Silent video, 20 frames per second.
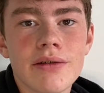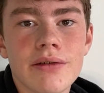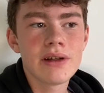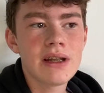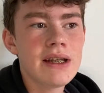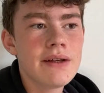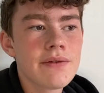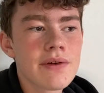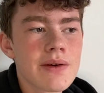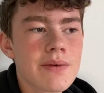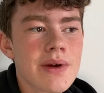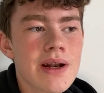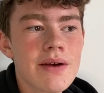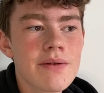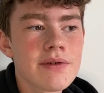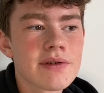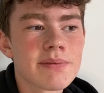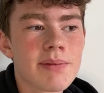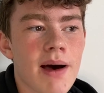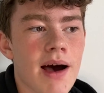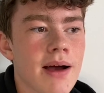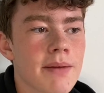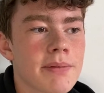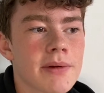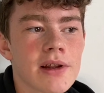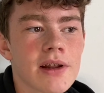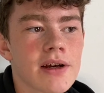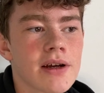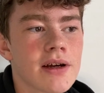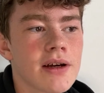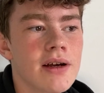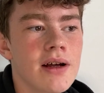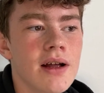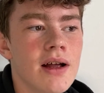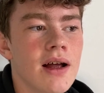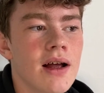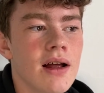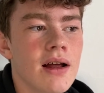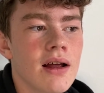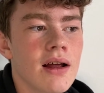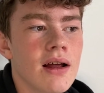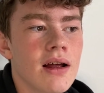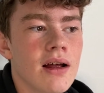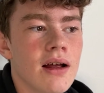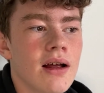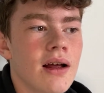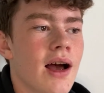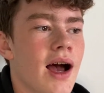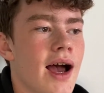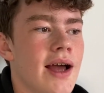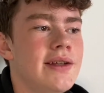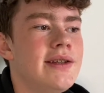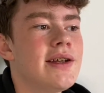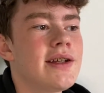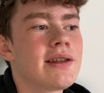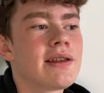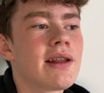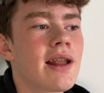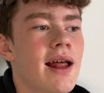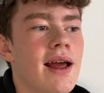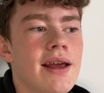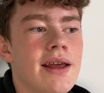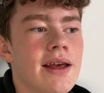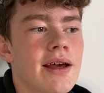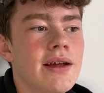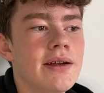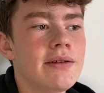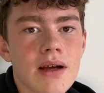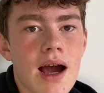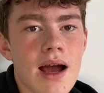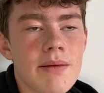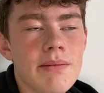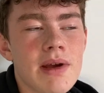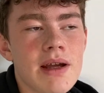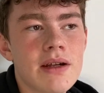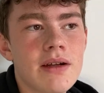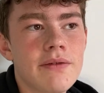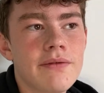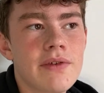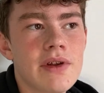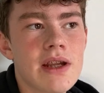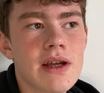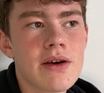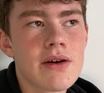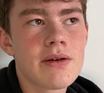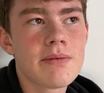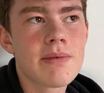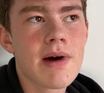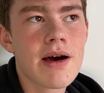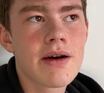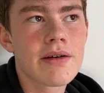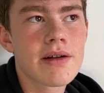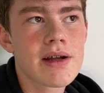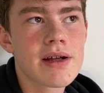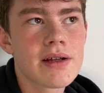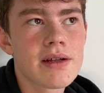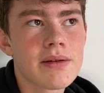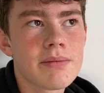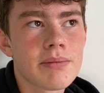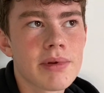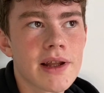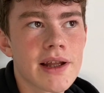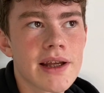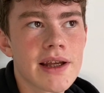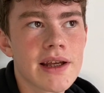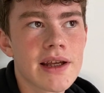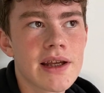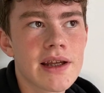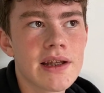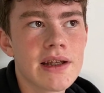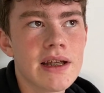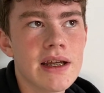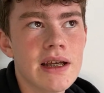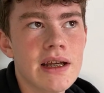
Even when it was popular, I didn't like it. I made a video about it, playing it,